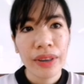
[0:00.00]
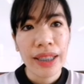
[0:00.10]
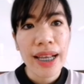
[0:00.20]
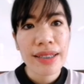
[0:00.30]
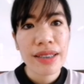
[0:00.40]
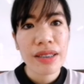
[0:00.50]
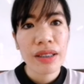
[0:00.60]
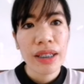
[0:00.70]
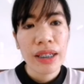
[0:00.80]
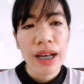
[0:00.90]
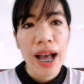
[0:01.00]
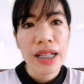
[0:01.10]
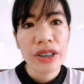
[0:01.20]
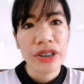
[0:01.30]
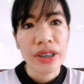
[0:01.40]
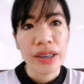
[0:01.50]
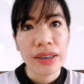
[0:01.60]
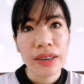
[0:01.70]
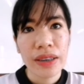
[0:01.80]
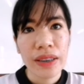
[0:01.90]
Next, algae,
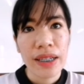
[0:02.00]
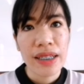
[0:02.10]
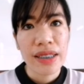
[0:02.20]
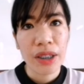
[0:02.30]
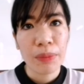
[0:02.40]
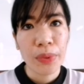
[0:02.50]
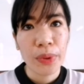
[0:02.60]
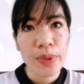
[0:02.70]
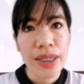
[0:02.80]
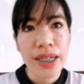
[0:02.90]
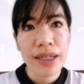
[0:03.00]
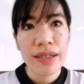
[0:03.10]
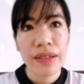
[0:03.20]
is it producer,